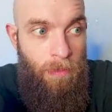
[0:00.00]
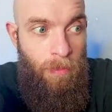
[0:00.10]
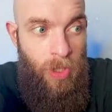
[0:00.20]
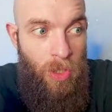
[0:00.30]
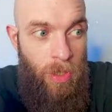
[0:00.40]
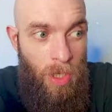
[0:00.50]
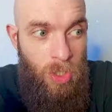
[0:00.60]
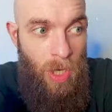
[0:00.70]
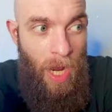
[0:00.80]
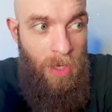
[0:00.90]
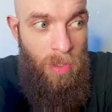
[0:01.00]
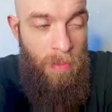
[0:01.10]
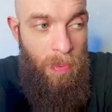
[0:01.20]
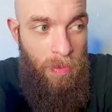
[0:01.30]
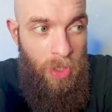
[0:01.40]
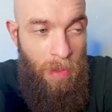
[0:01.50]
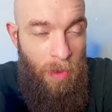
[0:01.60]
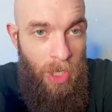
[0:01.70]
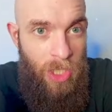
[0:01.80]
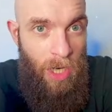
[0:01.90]
But you can actually publish them
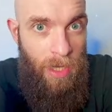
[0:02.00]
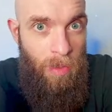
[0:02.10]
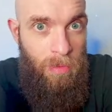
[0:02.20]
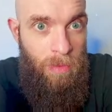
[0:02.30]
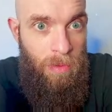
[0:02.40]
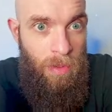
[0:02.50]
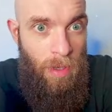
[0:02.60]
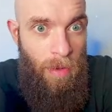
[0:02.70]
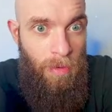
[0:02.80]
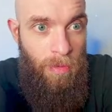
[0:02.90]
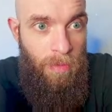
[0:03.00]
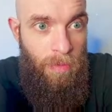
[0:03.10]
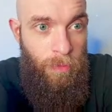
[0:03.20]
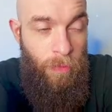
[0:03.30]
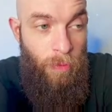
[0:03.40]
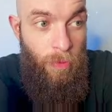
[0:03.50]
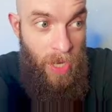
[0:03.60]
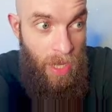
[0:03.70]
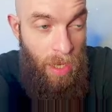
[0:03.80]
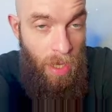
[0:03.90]
on itch.io for free.
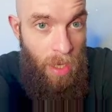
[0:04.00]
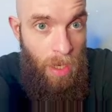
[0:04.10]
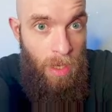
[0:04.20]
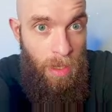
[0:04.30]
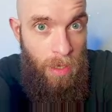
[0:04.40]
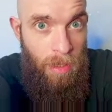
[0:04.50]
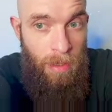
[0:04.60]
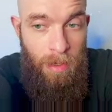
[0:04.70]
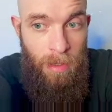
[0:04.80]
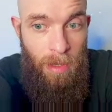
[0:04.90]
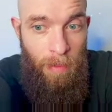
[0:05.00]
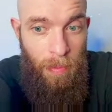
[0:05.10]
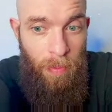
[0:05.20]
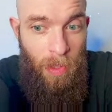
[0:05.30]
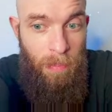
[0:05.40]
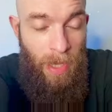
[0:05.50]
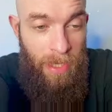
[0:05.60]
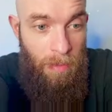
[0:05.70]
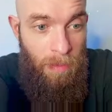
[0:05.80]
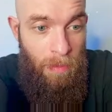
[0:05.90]
And people can play
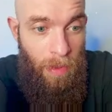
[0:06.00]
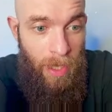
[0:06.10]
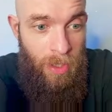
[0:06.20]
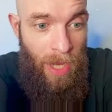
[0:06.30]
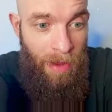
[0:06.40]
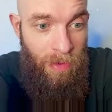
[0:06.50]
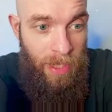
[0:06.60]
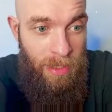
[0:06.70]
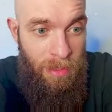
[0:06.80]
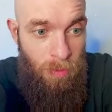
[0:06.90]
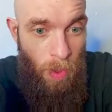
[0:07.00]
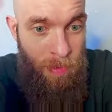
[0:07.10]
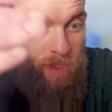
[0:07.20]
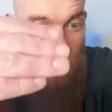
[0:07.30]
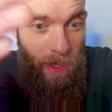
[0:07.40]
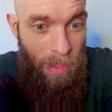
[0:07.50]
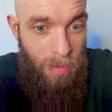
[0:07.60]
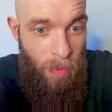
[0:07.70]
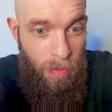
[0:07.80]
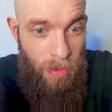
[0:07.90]
them. And you have like this website there
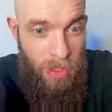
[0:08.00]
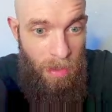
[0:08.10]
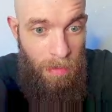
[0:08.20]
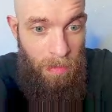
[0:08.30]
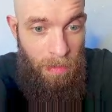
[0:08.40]
to publish them.